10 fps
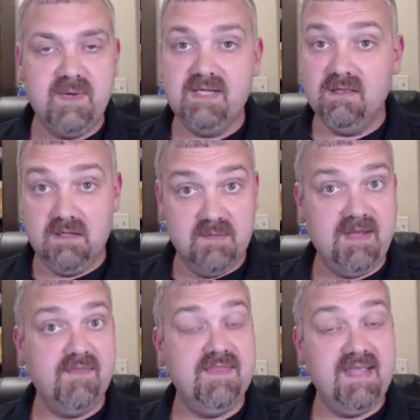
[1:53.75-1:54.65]
So we can learn
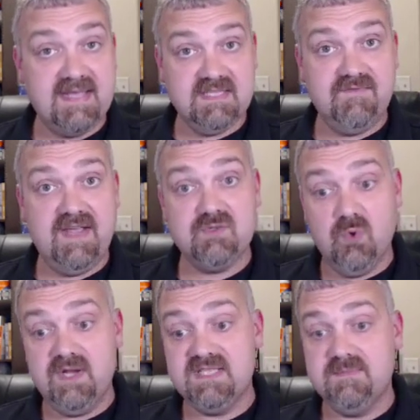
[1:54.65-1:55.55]
about the
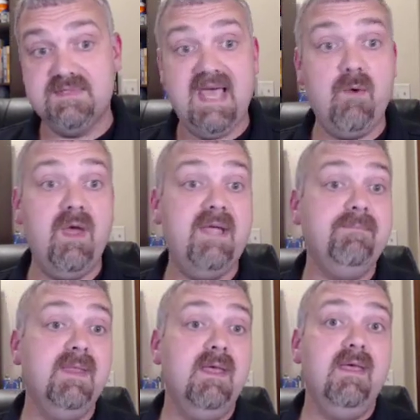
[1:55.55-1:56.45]
acid-fast organisms that way.